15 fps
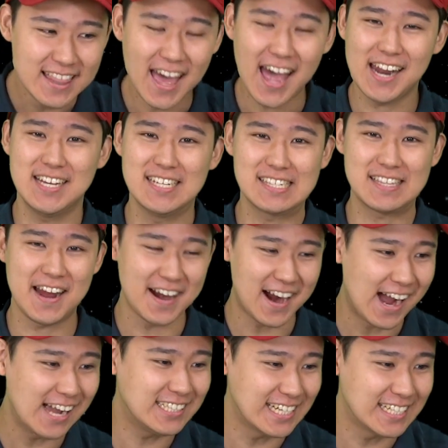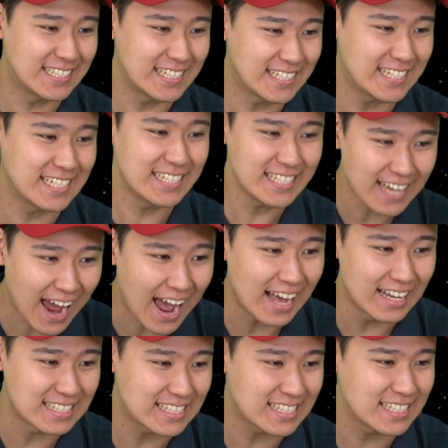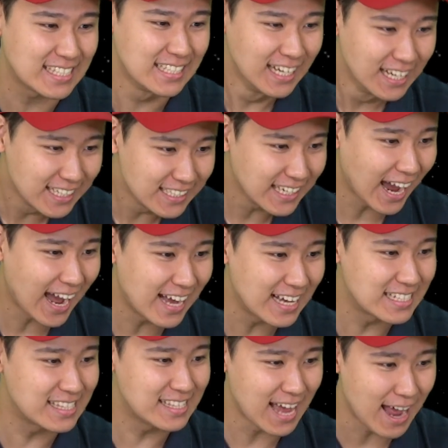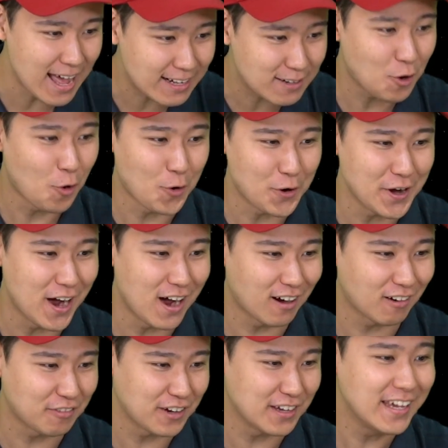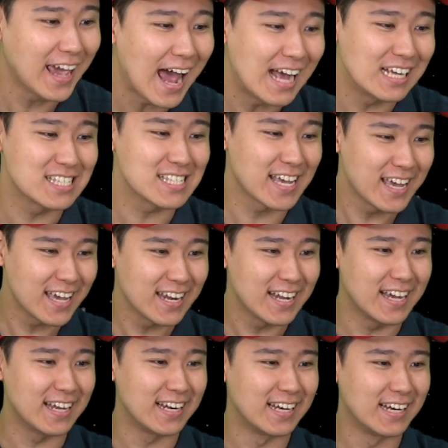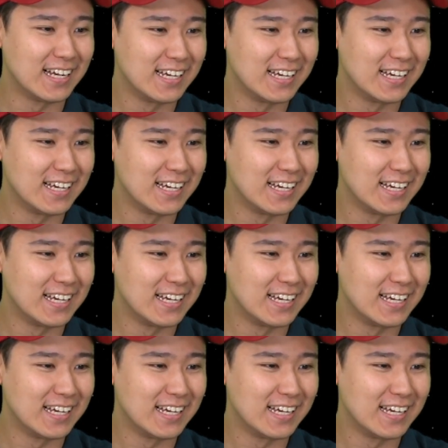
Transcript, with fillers: That is their identity. Yes. Yes, that choreography. Yes, hit it.